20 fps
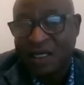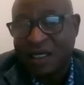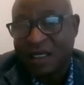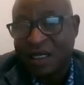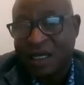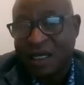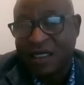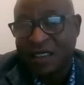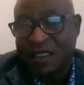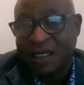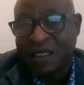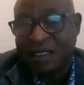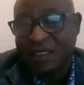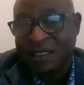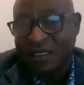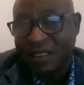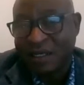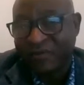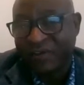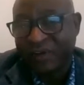
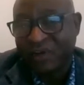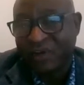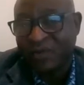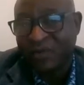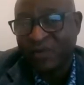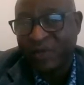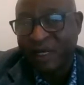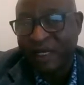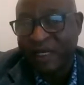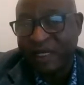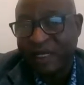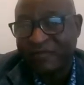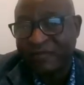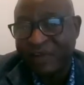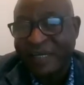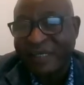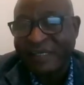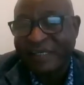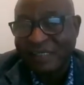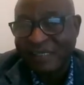and develop
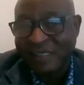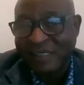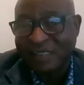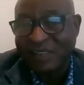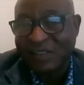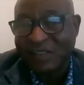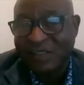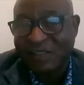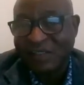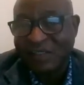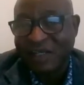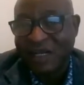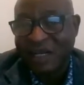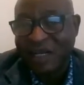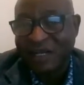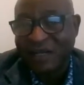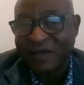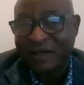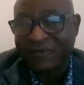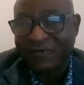vaccines
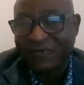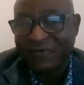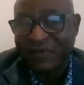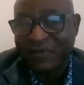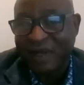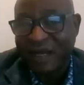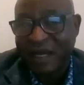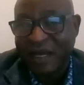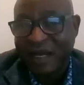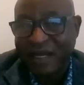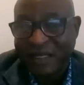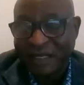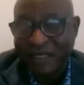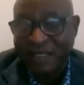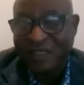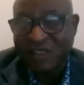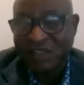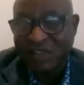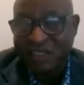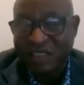
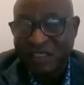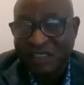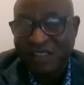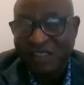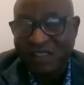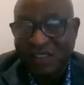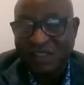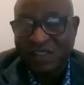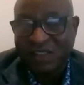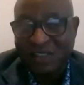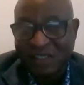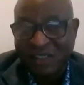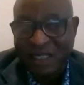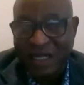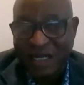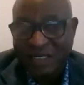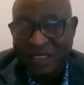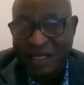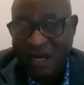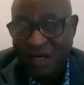against the diseases
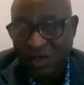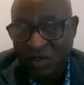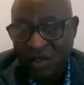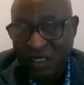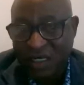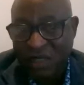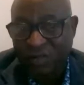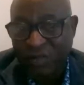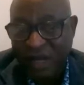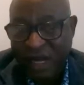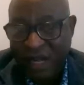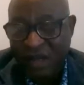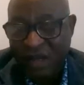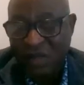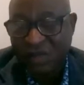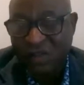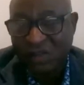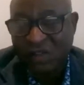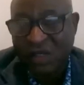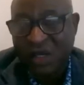that actually plague
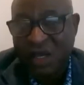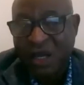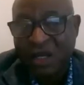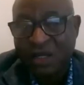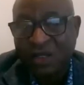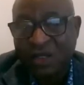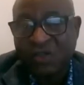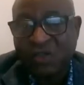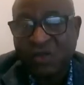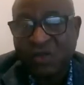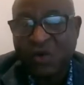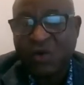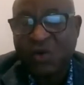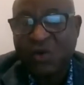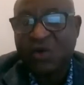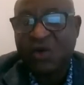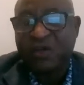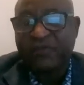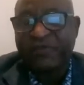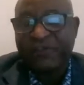us.
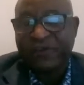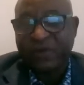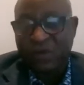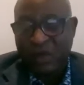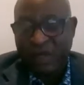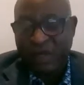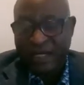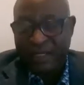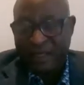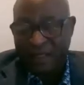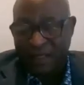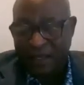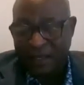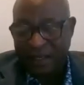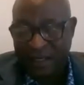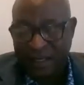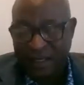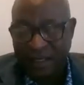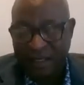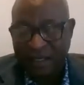So if you look at
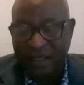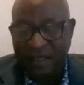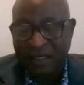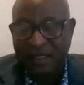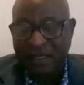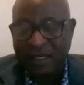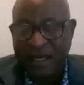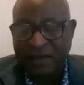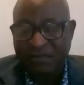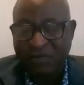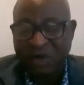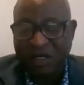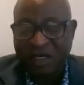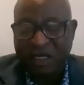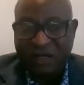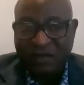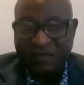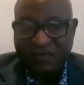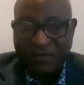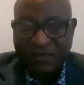the India
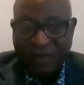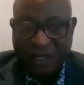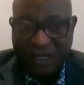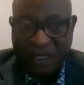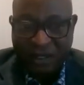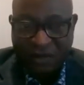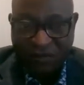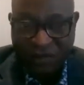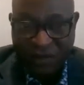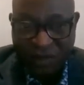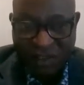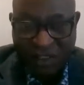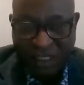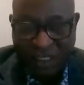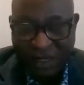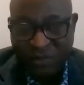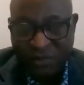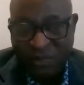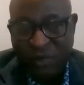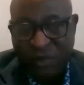model, for
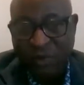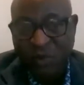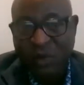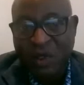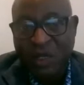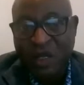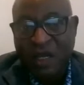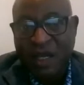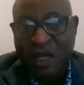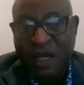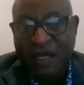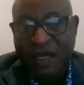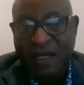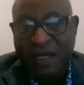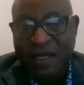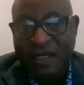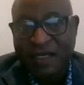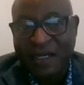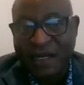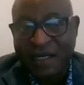example,
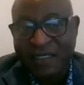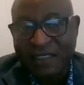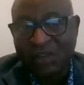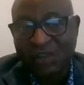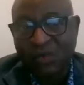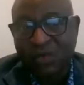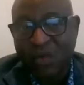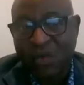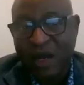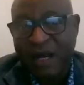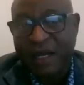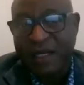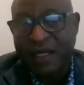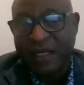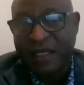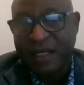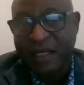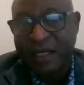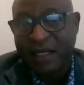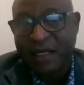and that is why